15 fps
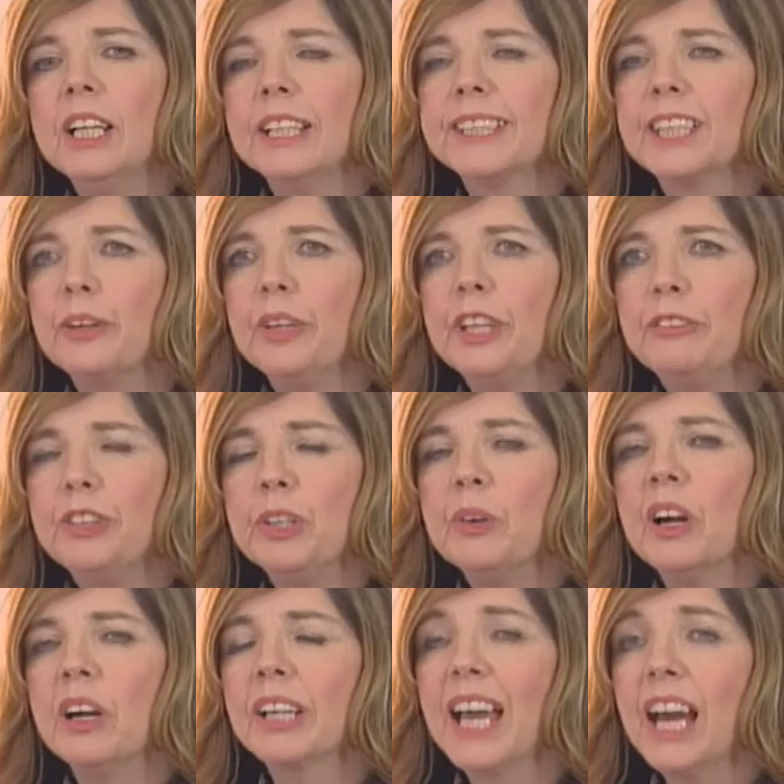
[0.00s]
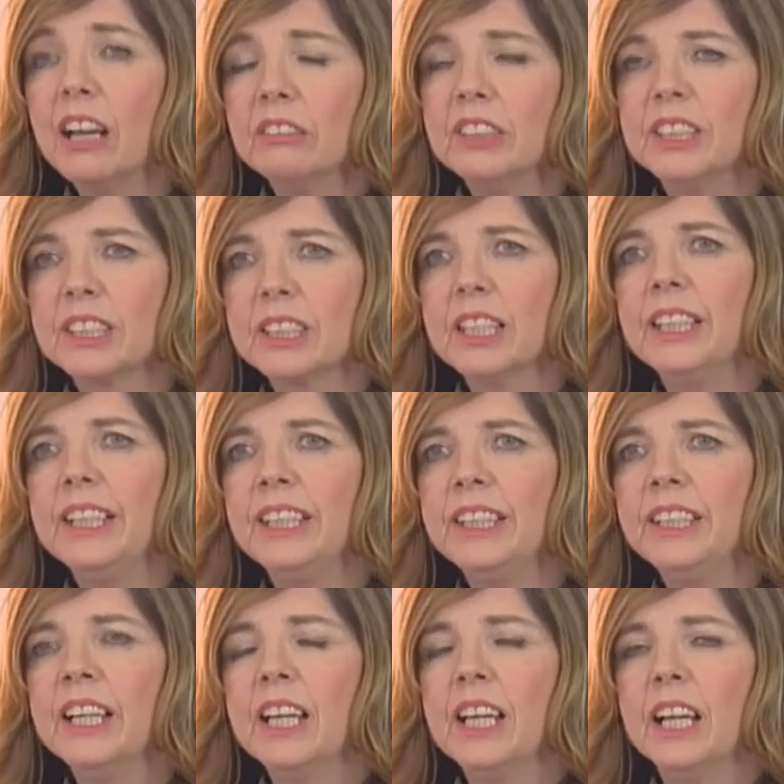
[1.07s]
So if you are currently